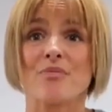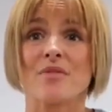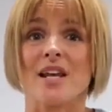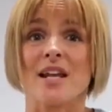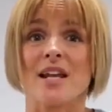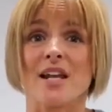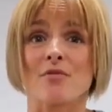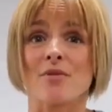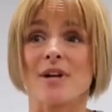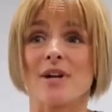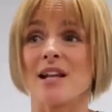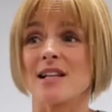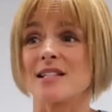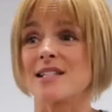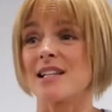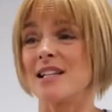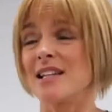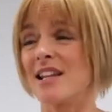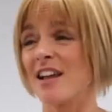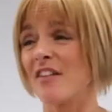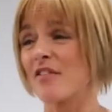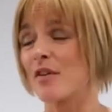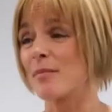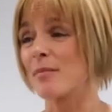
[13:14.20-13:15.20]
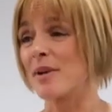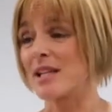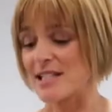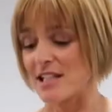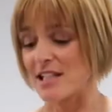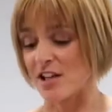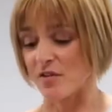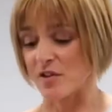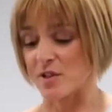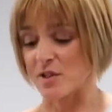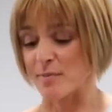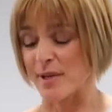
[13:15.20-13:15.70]
And I realised that loving
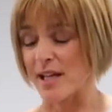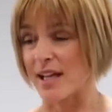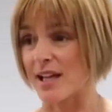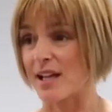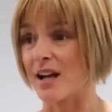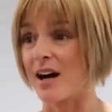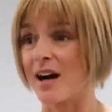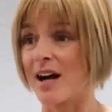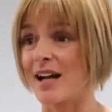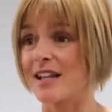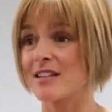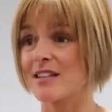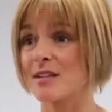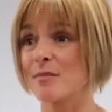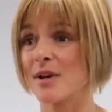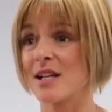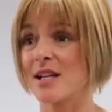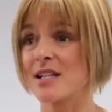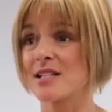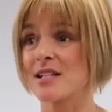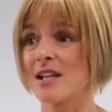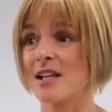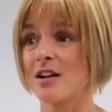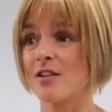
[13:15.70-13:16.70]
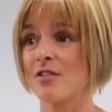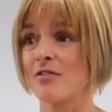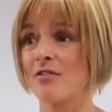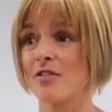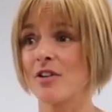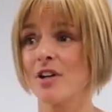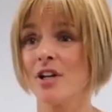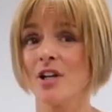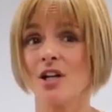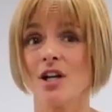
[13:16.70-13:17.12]
myself is being kind to myself,